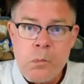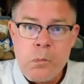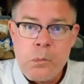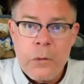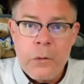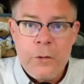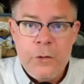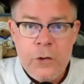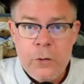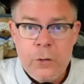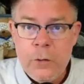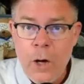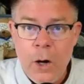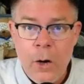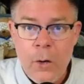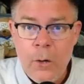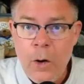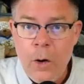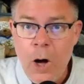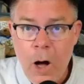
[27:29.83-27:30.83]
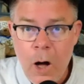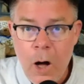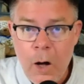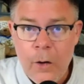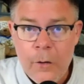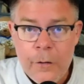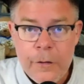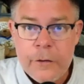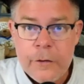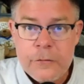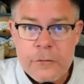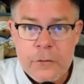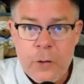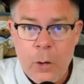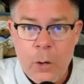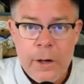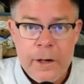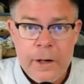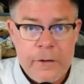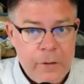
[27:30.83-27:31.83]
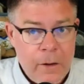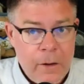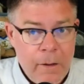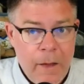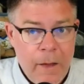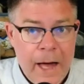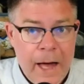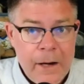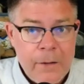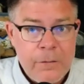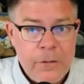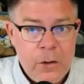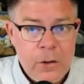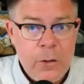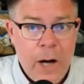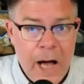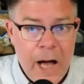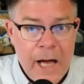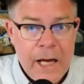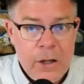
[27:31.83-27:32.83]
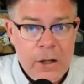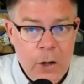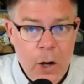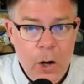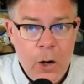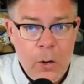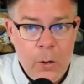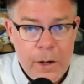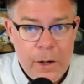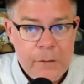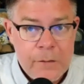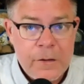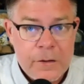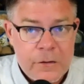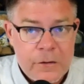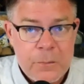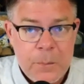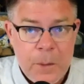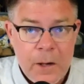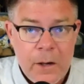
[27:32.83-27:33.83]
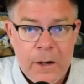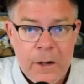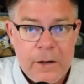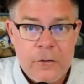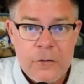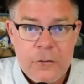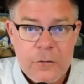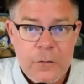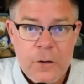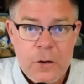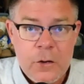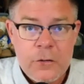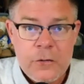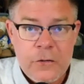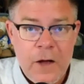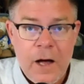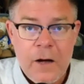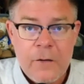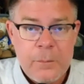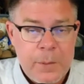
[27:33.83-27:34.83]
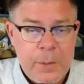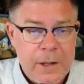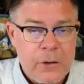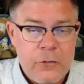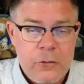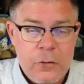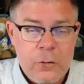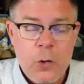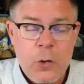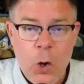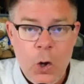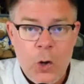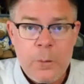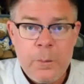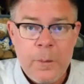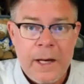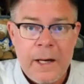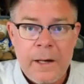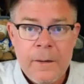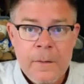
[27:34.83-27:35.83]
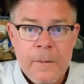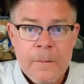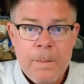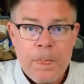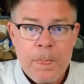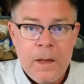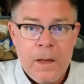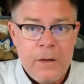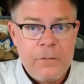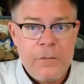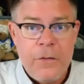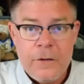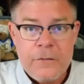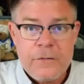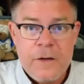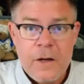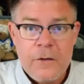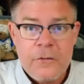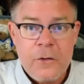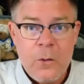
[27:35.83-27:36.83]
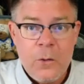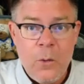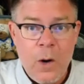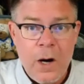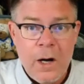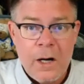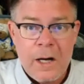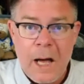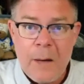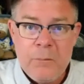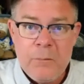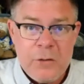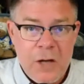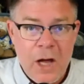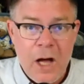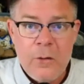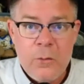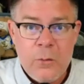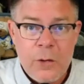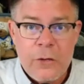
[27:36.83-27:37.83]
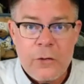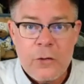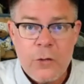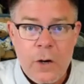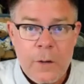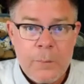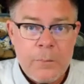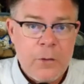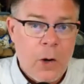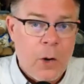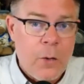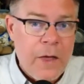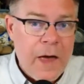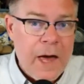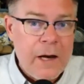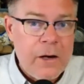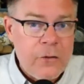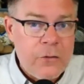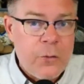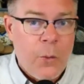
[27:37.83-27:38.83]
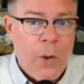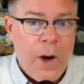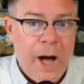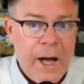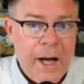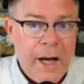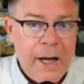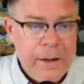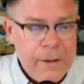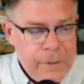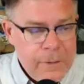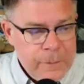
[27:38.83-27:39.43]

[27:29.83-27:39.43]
You know all the stories. A lot of you I know have experienced for yourself because you told me, if this doesn't work, I'm done with crypto. That is why